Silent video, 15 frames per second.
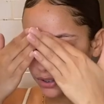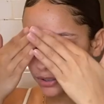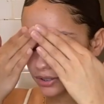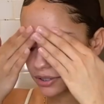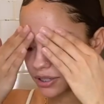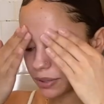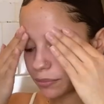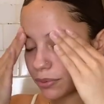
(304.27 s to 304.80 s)

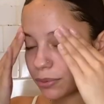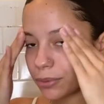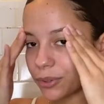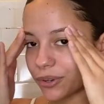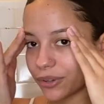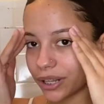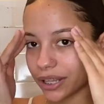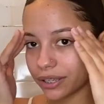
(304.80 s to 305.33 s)
Some people
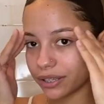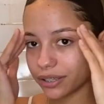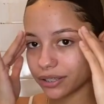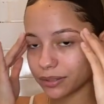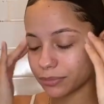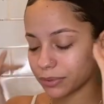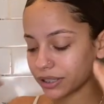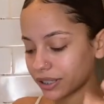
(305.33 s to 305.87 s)
don't like
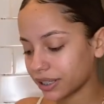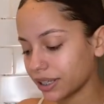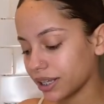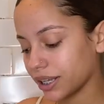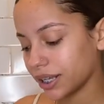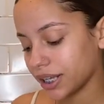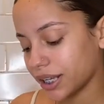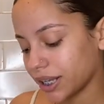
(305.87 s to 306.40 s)
it, but
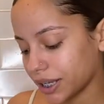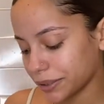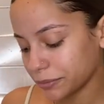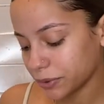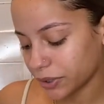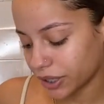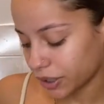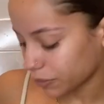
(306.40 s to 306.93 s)
I'm
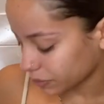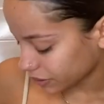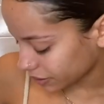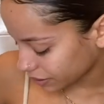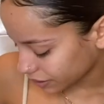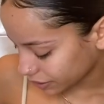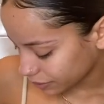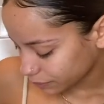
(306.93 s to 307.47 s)
okay with
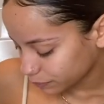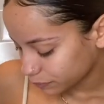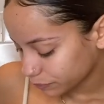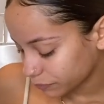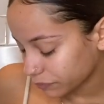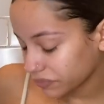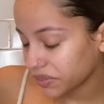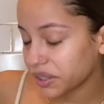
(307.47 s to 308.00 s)
it.
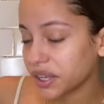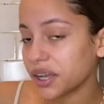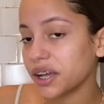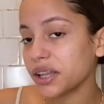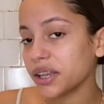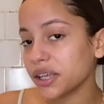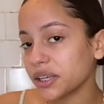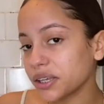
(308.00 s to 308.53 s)

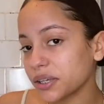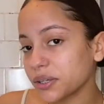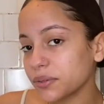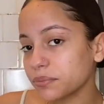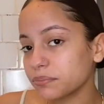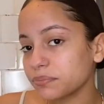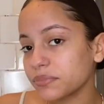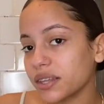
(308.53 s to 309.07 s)
I like it.
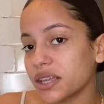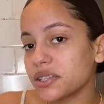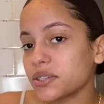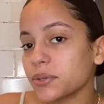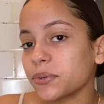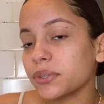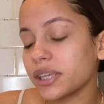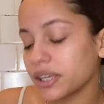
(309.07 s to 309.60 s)
It's
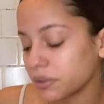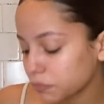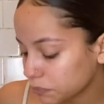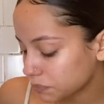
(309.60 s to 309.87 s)
okay.